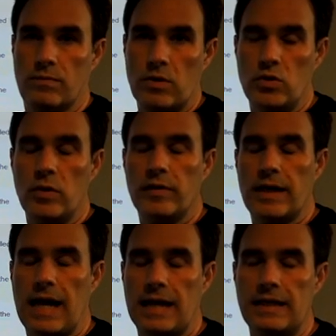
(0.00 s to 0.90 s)
about
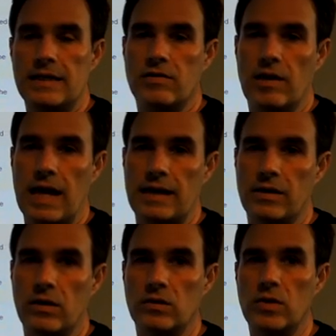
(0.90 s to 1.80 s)
200 adenines are
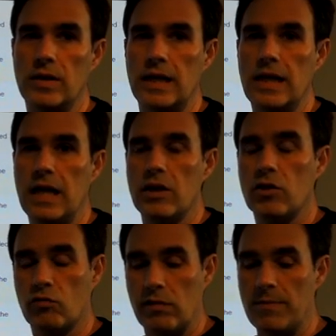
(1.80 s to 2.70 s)
added onto the
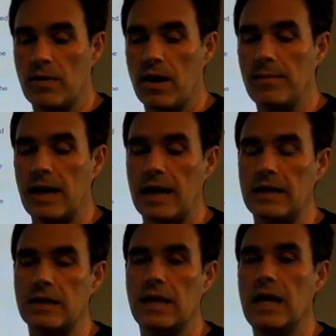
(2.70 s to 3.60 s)
3'
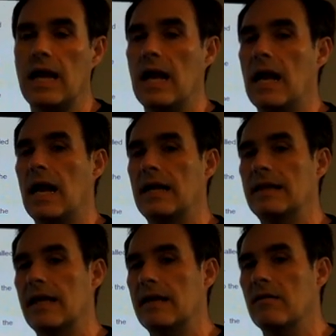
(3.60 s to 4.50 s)
end,
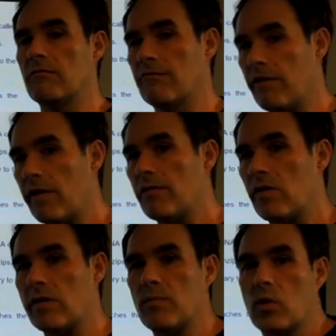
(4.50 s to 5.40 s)
and then very,
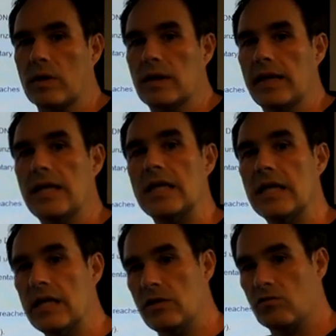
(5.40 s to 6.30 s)
very importantly,
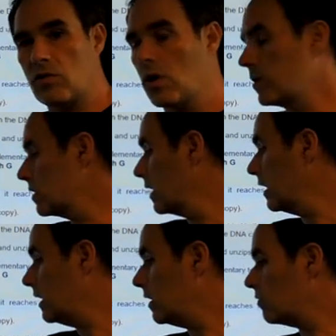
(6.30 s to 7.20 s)
introns.
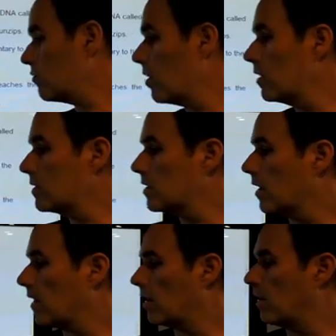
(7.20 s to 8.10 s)
Introns,
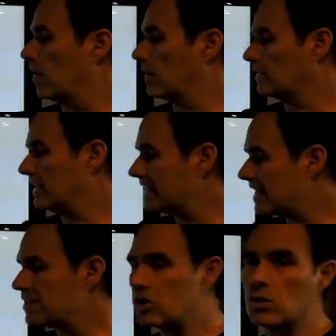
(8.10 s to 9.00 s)
it
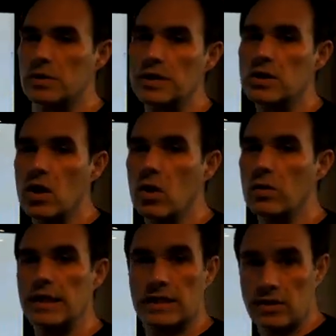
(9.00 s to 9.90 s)
says useless
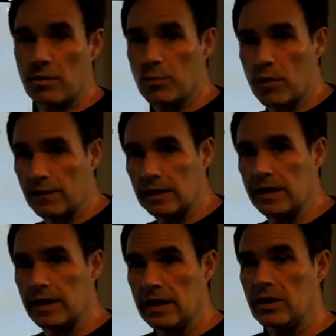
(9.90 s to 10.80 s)
code. It's not
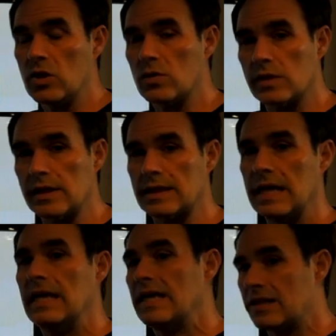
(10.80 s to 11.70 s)
perfectly useless.
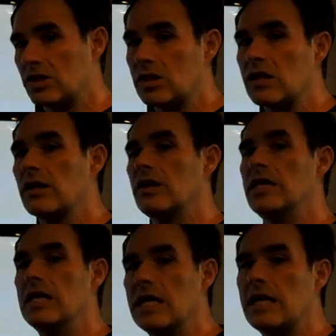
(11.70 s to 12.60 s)
It's just not
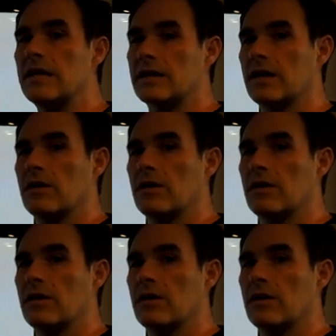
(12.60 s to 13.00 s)
needed